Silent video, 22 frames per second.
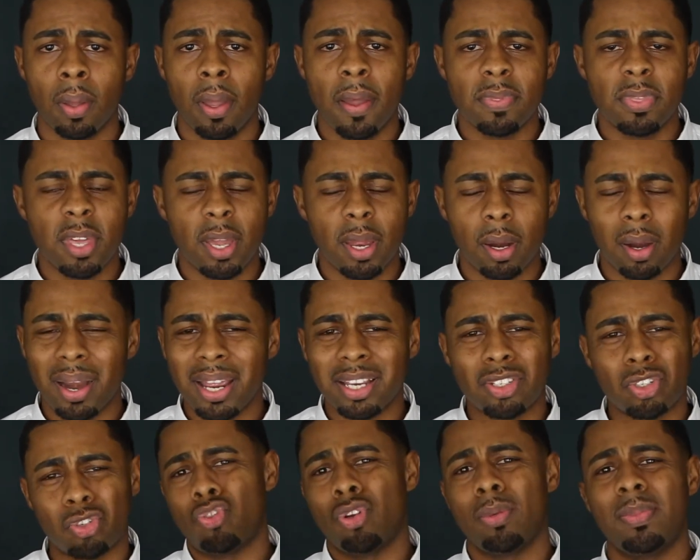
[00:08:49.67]
they're
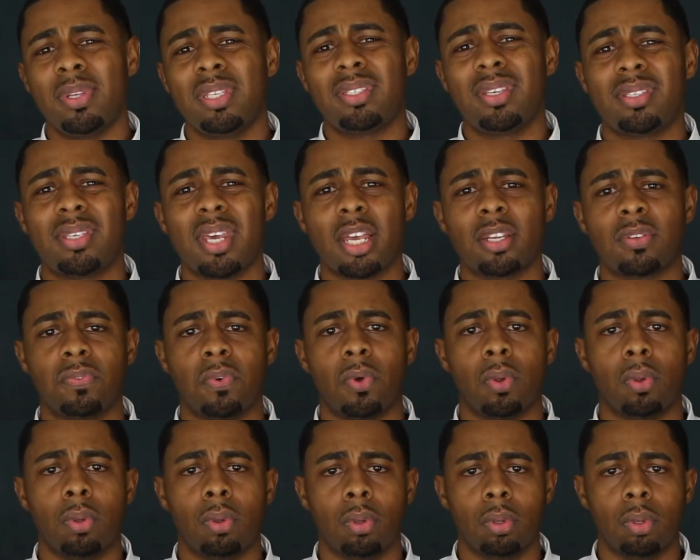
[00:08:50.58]
extremely
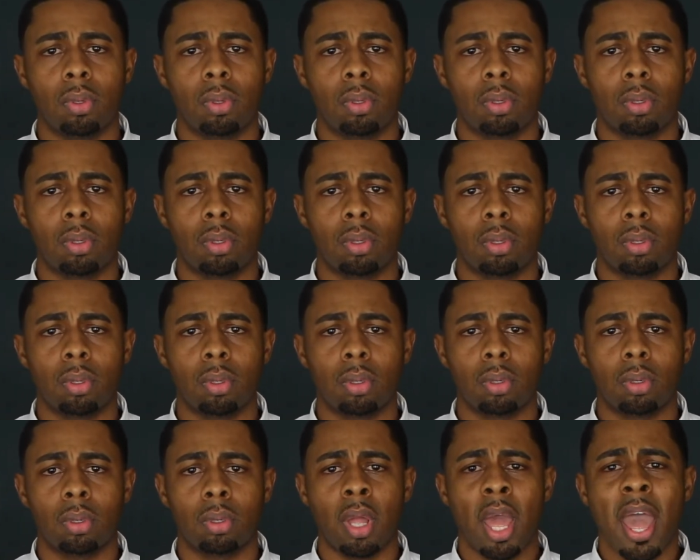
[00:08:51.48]
successful.
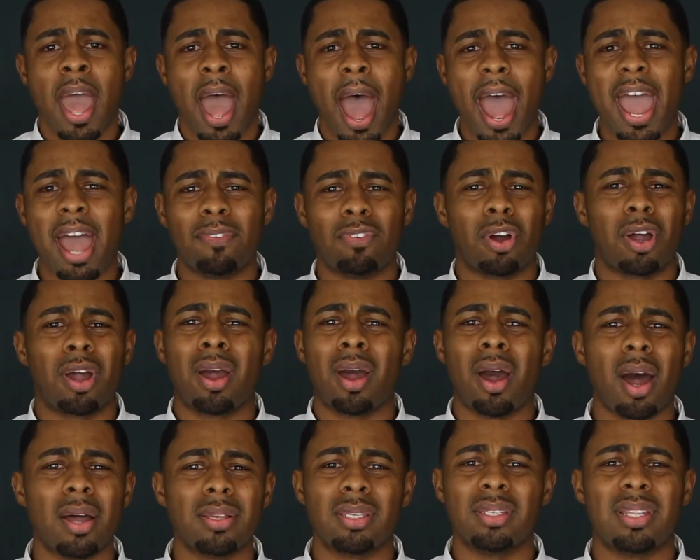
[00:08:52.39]
I have a
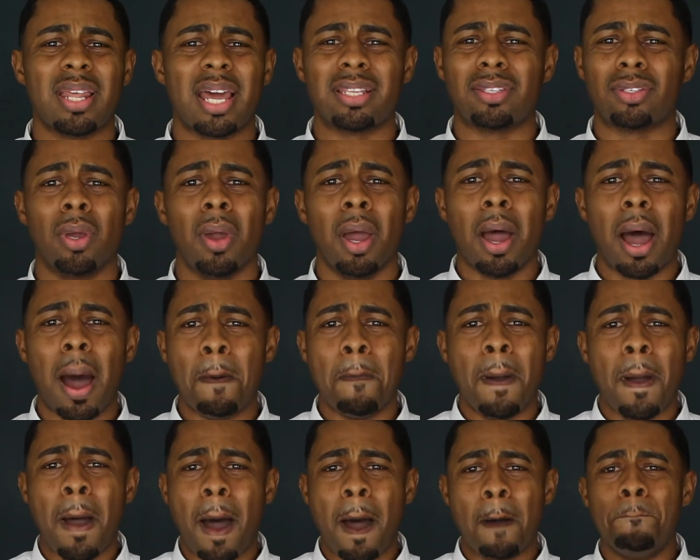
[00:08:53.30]
cousin that's
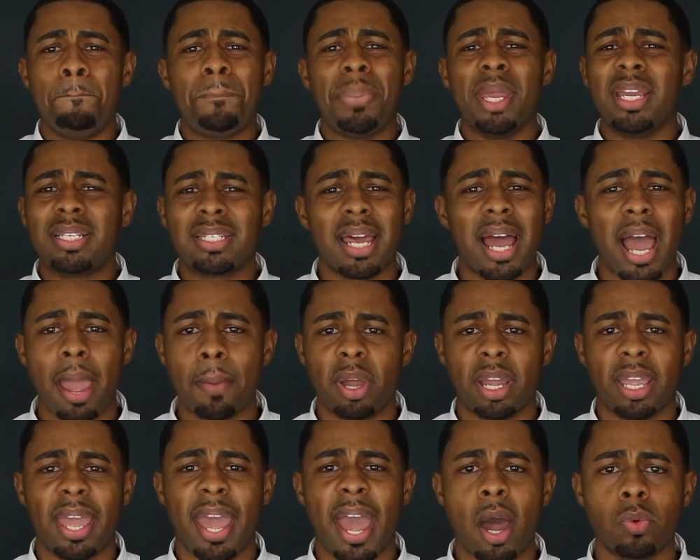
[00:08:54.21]
a big-time
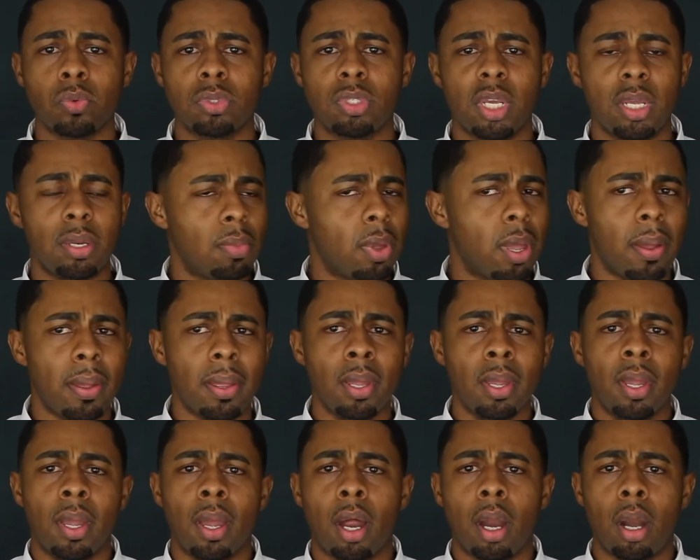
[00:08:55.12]
accountant.
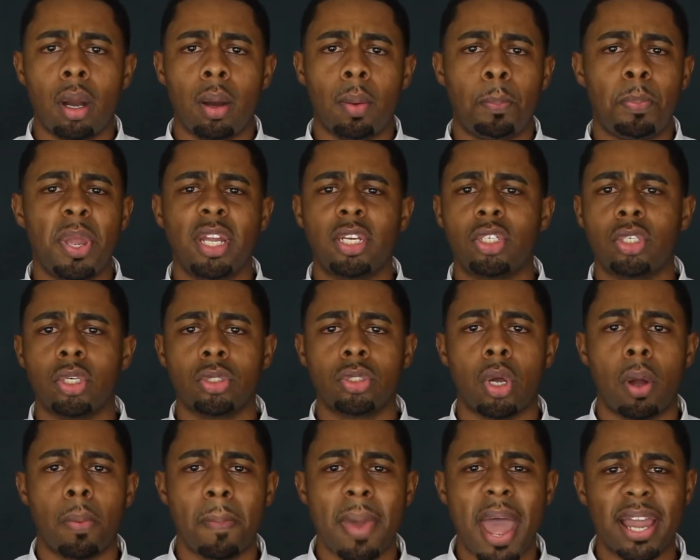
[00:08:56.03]
Her pictures are
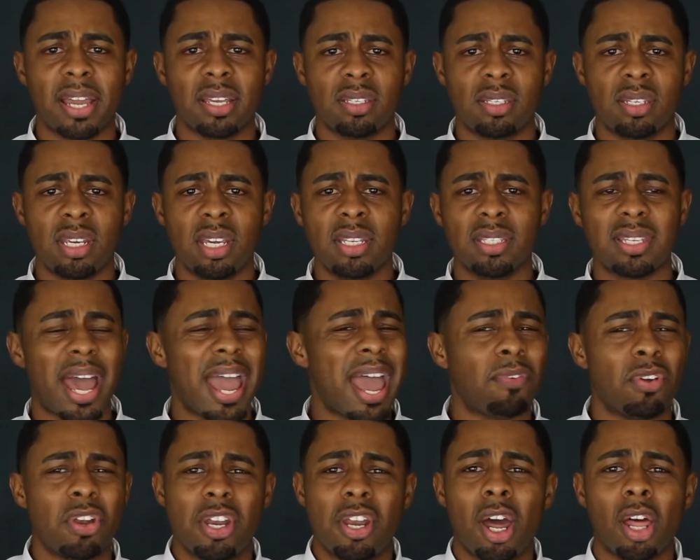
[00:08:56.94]
on magazines. I have
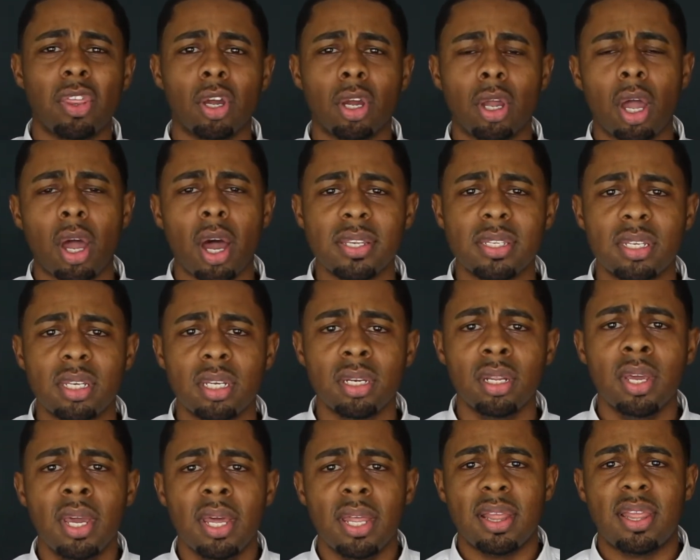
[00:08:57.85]
another cousin
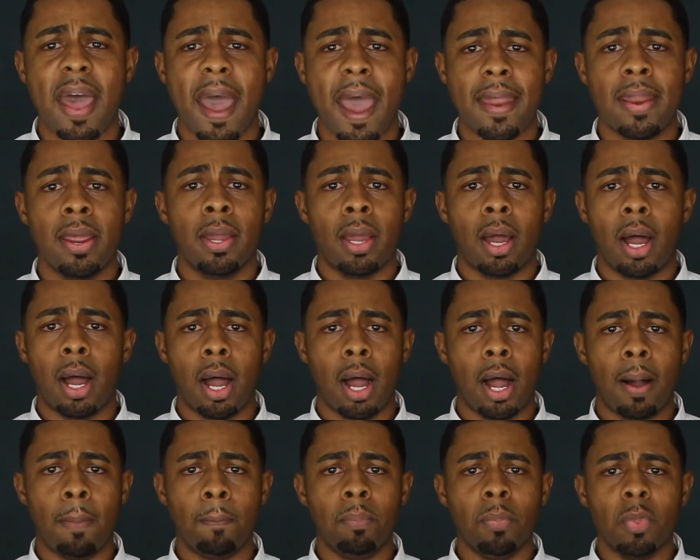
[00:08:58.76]
that
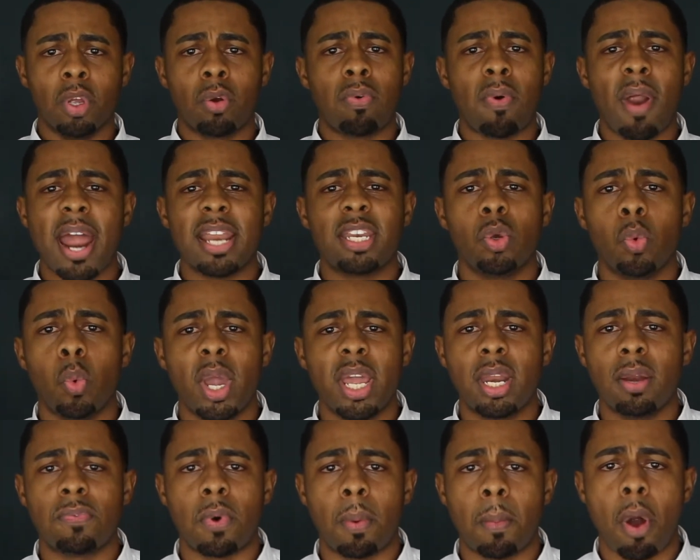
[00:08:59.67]

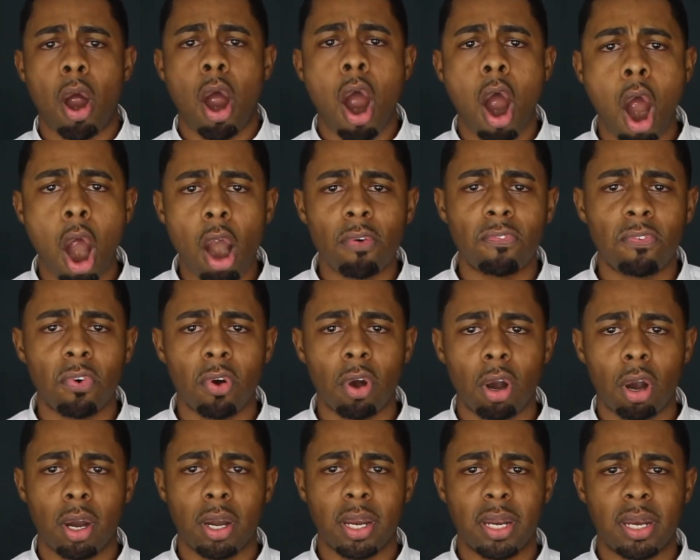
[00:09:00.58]
graduated from
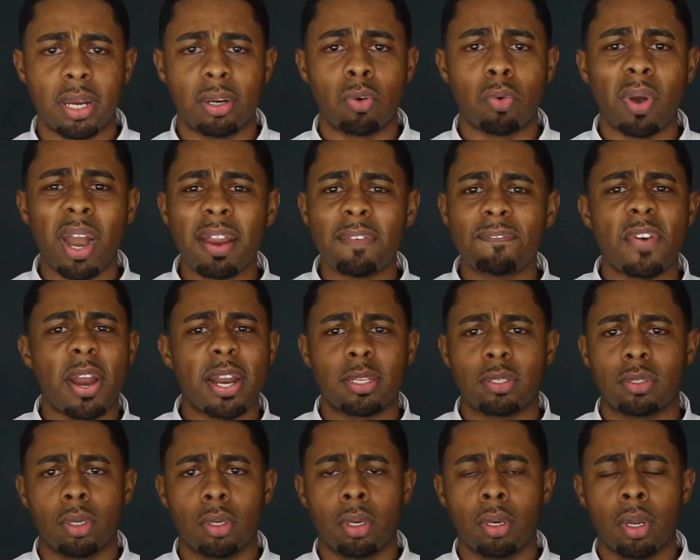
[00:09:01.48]
Harvard and a
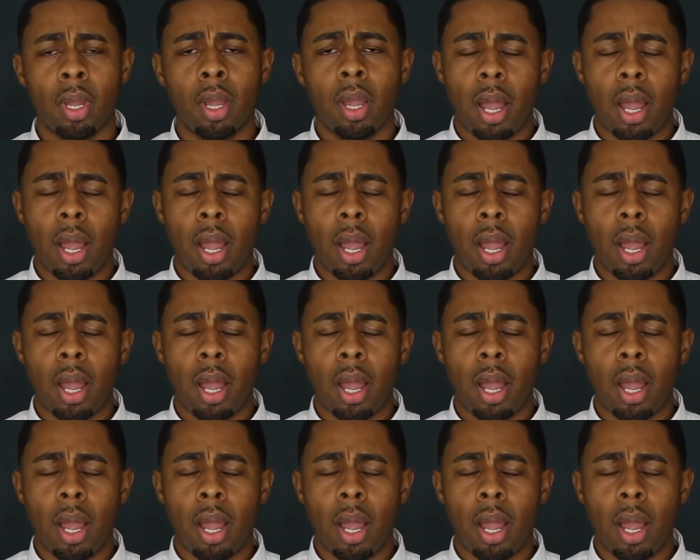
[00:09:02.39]
grandfather